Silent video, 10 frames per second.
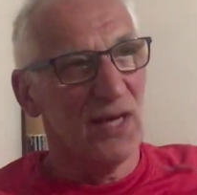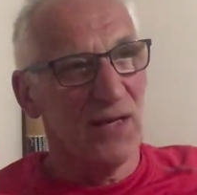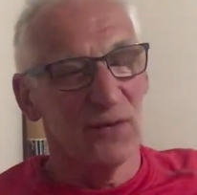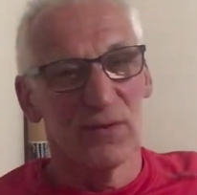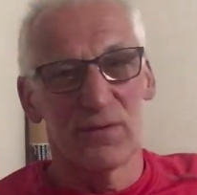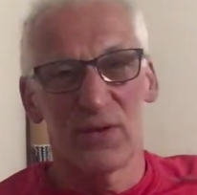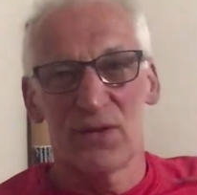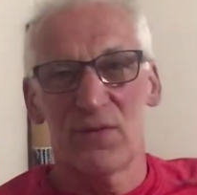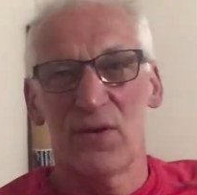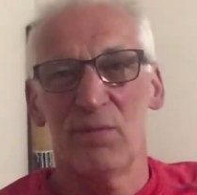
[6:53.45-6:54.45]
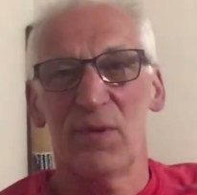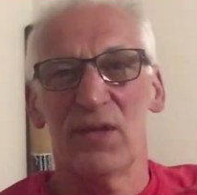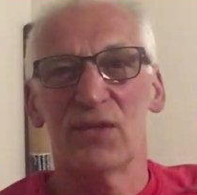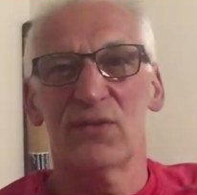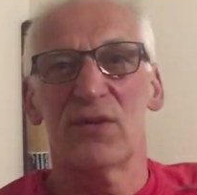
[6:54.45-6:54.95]
nailed the first five
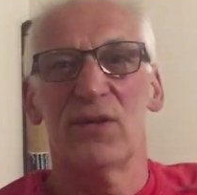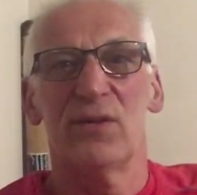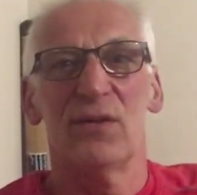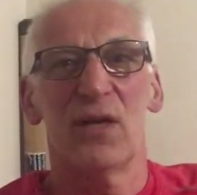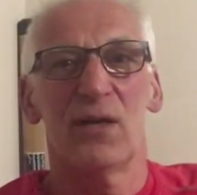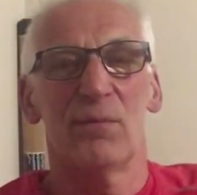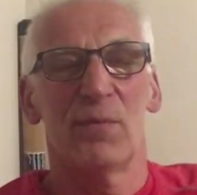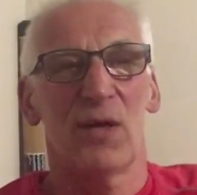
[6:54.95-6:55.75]
minutes through um,